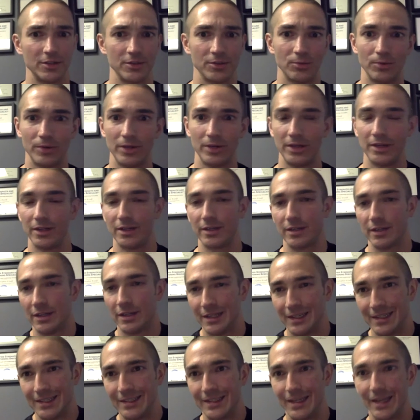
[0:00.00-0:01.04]
a week,
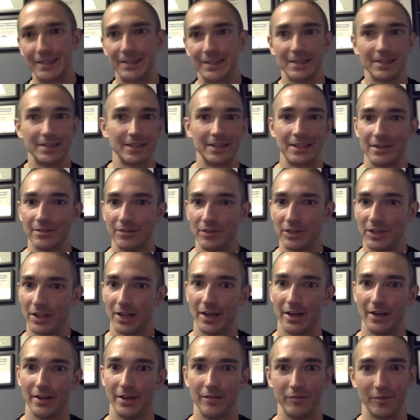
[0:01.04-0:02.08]
that doesn't give you a
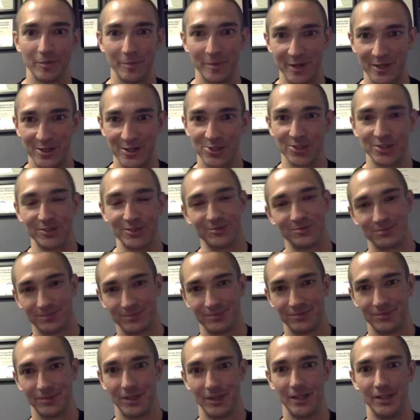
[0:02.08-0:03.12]
lot of information,
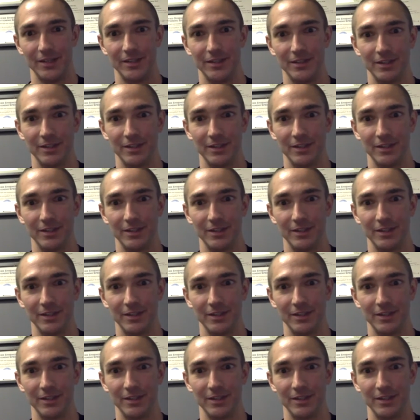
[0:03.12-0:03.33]
right?